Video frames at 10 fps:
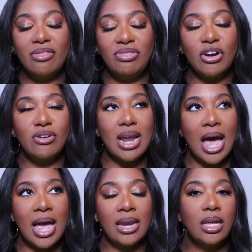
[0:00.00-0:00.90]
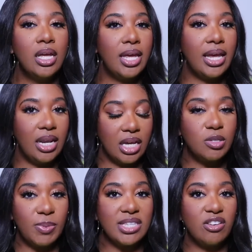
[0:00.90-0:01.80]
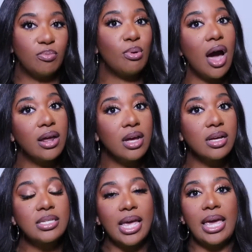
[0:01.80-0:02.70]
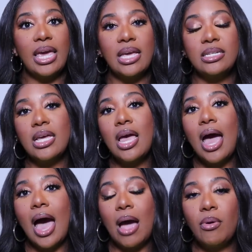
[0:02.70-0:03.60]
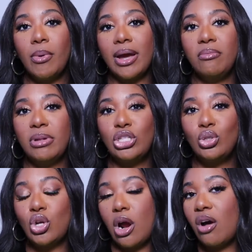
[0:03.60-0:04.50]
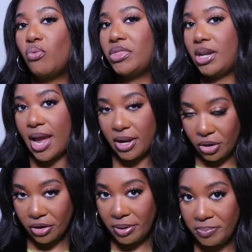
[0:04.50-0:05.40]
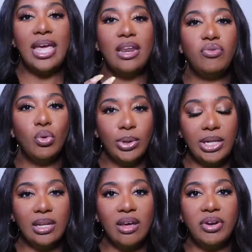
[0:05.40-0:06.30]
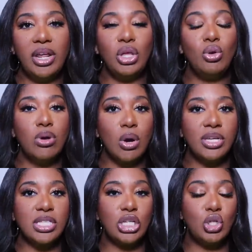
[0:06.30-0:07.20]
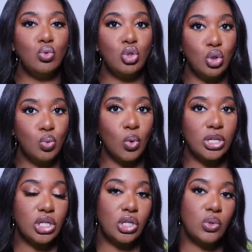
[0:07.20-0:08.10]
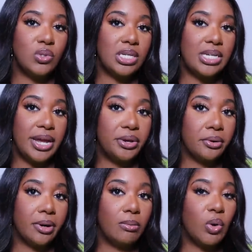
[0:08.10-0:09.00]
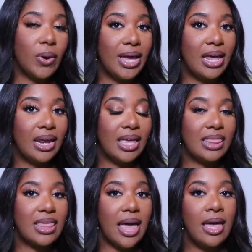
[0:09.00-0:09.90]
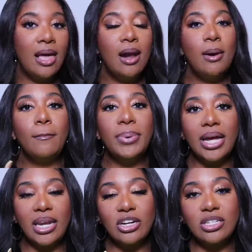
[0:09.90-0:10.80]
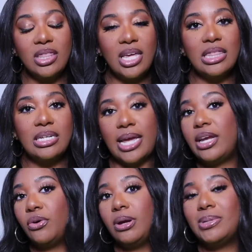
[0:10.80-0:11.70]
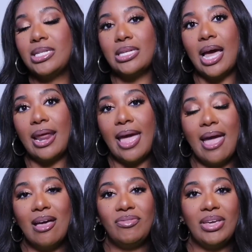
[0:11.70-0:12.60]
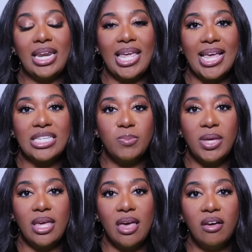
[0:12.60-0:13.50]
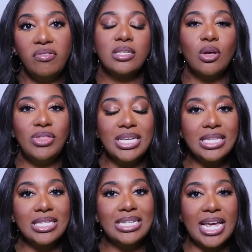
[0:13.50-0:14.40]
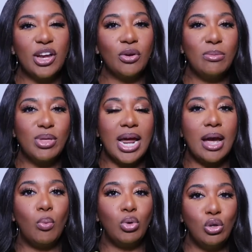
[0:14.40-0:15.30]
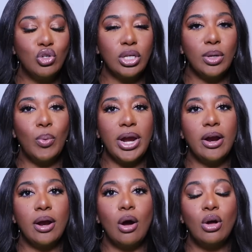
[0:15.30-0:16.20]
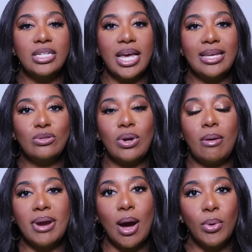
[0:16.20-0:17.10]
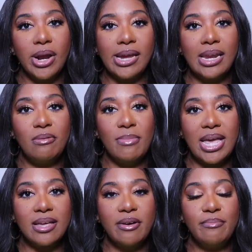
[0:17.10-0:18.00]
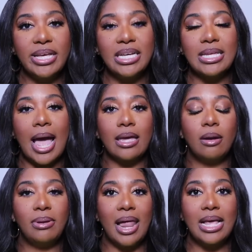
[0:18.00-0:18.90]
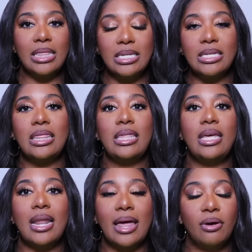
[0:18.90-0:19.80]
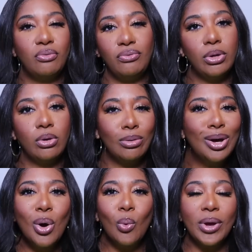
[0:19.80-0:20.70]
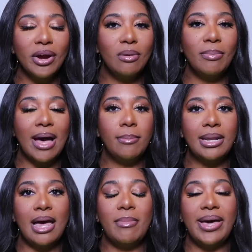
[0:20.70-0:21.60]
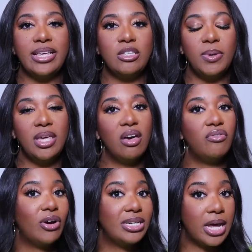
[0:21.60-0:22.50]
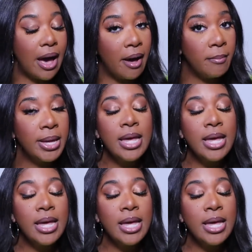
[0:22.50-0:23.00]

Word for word: they're not inexpensive products and I would recommend you start off with the night cream. And if you really love it and you notice that you do want to use a day cream, go ahead and get that. But here's the thing, the day cream does not have any SPF. So this is a day cream that I usually wear on days when I'm not wearing any makeup because I can apply this and then I don't feel weird by applying my SPF on top.